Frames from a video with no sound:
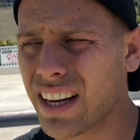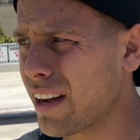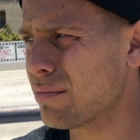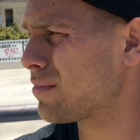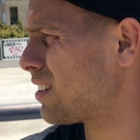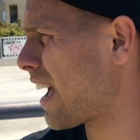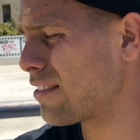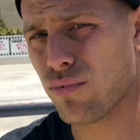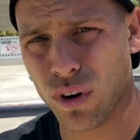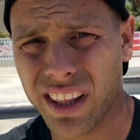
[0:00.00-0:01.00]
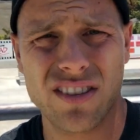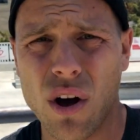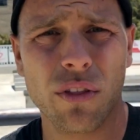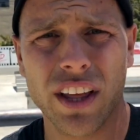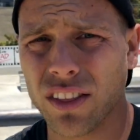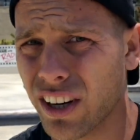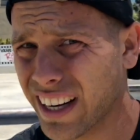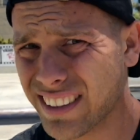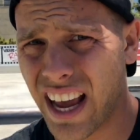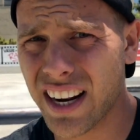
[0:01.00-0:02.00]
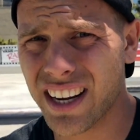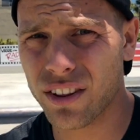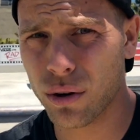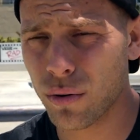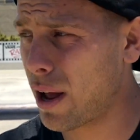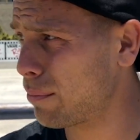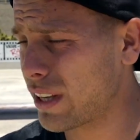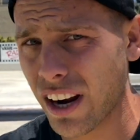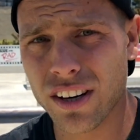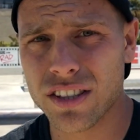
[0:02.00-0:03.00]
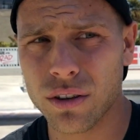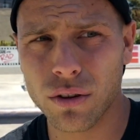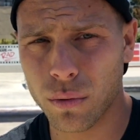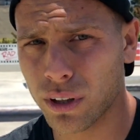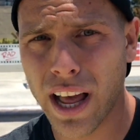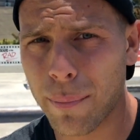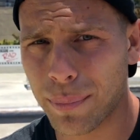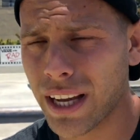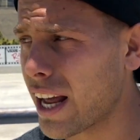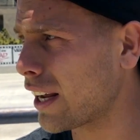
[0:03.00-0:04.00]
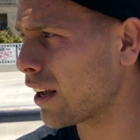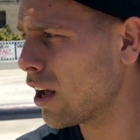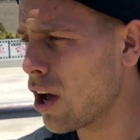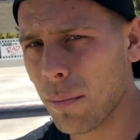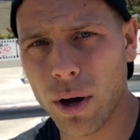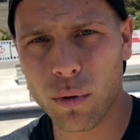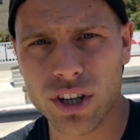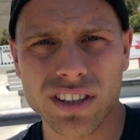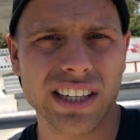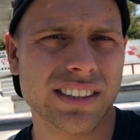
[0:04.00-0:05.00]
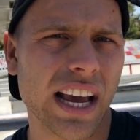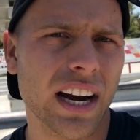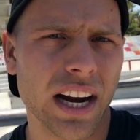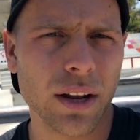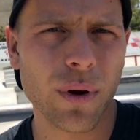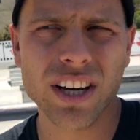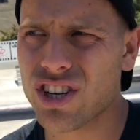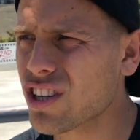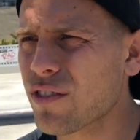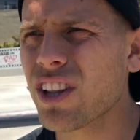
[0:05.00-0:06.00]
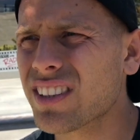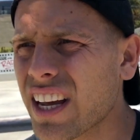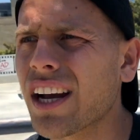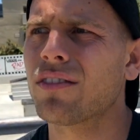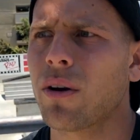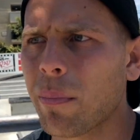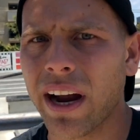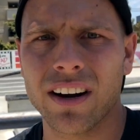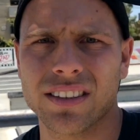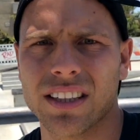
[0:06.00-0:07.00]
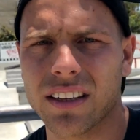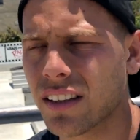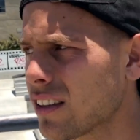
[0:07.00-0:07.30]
Like I really don't think there is any, and I guarantee you there will not be any, but we're just gonna skate it anyway, just for the sake of comparison.